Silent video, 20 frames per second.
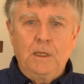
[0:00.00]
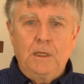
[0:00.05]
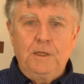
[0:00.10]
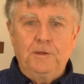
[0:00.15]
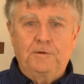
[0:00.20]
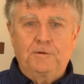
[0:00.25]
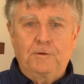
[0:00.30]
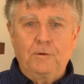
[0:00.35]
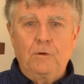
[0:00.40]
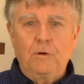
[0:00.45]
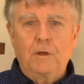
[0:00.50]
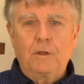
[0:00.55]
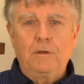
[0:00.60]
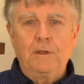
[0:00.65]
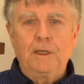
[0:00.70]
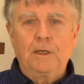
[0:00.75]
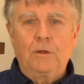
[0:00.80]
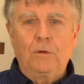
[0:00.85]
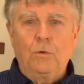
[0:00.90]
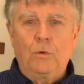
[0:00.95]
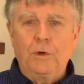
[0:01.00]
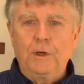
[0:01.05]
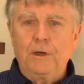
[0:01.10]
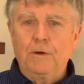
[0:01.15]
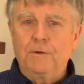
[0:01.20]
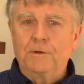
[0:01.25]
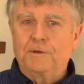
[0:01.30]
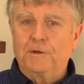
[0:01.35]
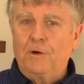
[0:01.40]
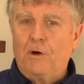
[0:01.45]
Historically, a
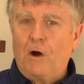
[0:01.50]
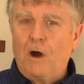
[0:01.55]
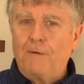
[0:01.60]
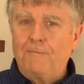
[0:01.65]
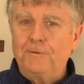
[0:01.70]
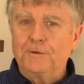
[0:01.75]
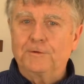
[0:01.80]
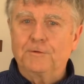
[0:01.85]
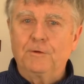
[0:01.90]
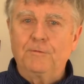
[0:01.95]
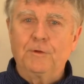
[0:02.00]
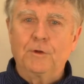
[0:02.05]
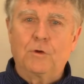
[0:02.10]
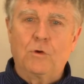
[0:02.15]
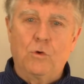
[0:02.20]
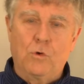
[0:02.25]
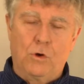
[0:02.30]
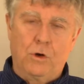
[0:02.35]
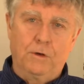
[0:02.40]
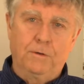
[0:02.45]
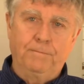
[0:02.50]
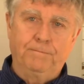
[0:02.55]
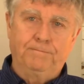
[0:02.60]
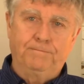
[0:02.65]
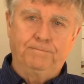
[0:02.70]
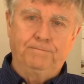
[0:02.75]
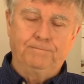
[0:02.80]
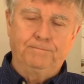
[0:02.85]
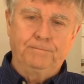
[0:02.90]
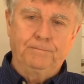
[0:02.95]
lawyer is an officer of the court
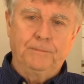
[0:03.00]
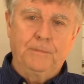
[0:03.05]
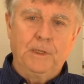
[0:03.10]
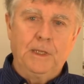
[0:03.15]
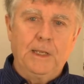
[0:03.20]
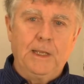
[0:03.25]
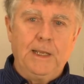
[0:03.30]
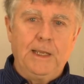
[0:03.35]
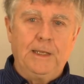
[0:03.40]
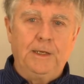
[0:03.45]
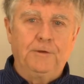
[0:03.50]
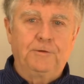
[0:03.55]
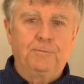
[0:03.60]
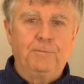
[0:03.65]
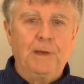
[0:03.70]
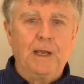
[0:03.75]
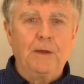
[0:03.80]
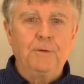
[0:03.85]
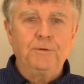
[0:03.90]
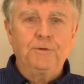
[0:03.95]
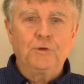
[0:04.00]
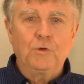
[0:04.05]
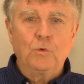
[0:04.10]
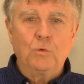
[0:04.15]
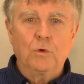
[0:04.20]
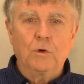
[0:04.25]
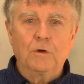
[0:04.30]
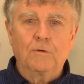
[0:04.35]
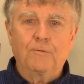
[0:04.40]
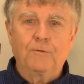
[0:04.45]
and is bound to
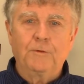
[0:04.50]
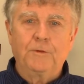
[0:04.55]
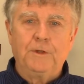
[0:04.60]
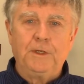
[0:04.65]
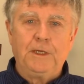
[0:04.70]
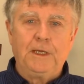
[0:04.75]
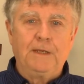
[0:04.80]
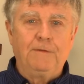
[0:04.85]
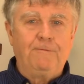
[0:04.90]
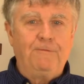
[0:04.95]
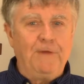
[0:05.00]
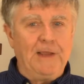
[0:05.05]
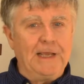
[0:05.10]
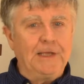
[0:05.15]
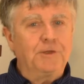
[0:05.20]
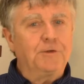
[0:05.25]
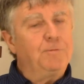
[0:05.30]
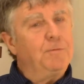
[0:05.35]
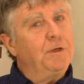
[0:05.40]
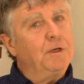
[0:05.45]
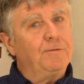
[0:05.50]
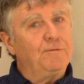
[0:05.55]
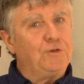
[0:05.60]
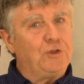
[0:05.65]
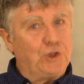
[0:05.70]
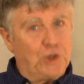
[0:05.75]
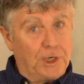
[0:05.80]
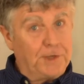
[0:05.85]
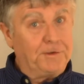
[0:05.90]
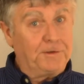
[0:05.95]
work for the advancement of
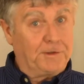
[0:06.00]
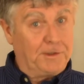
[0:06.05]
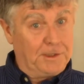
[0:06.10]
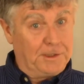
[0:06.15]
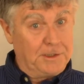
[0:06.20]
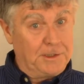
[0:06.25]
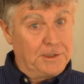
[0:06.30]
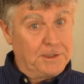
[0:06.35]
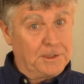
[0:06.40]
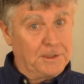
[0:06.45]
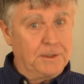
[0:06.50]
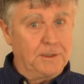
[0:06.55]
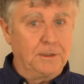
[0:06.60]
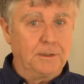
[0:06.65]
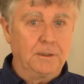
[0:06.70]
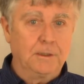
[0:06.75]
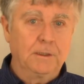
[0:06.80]
justice